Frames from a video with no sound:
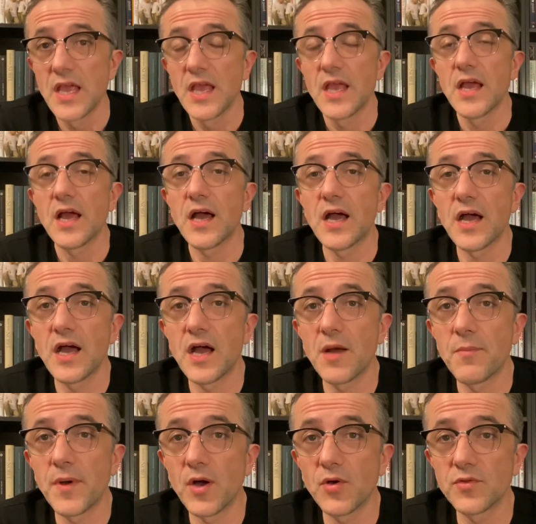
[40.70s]

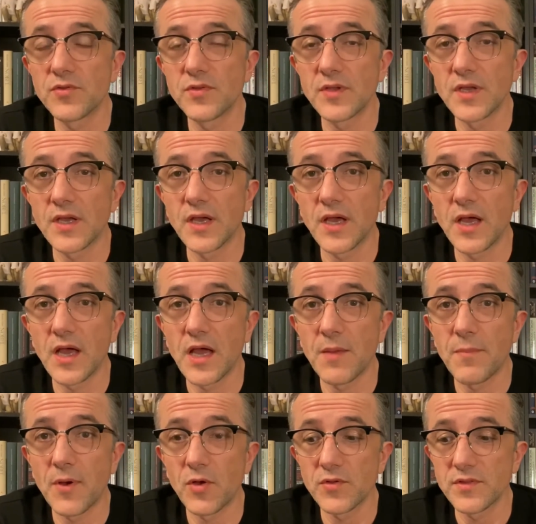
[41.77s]
about
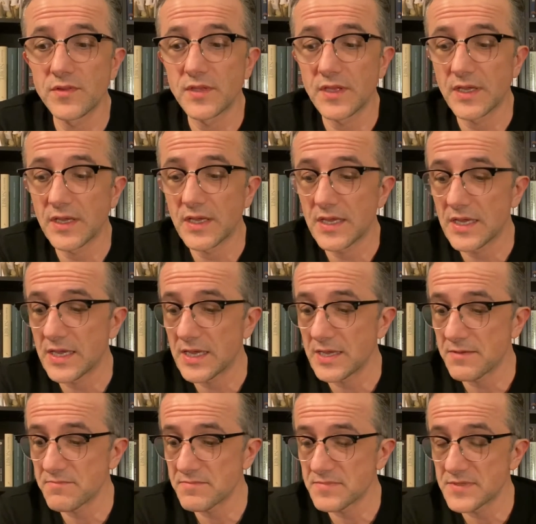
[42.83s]
the
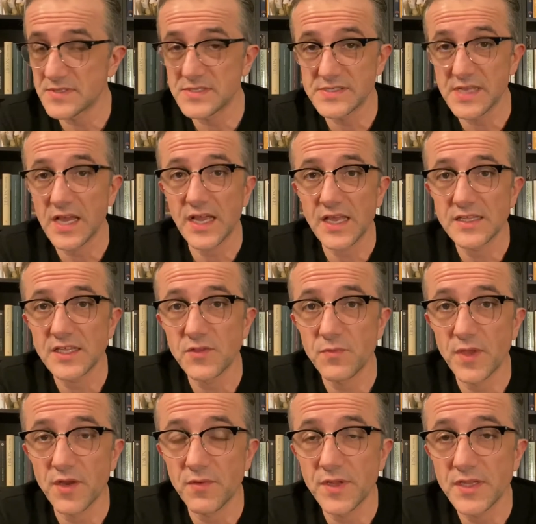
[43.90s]
saga that we
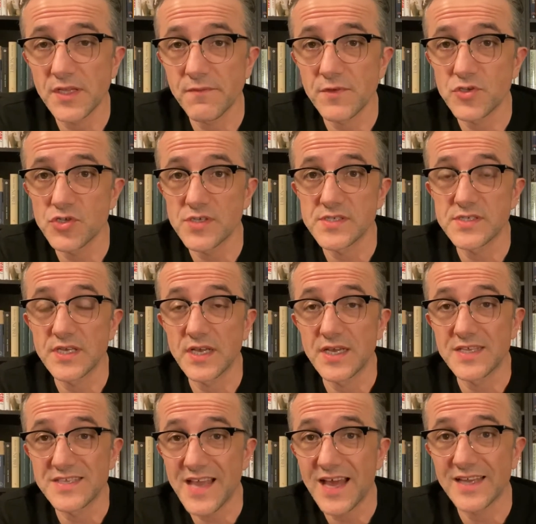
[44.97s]
are reading, which is
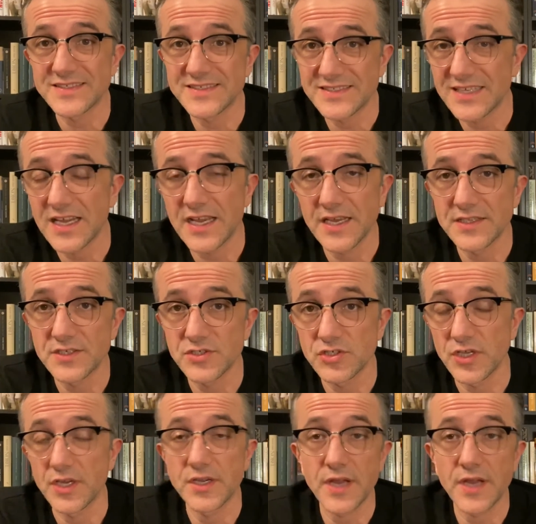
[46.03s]
Njal saga this year.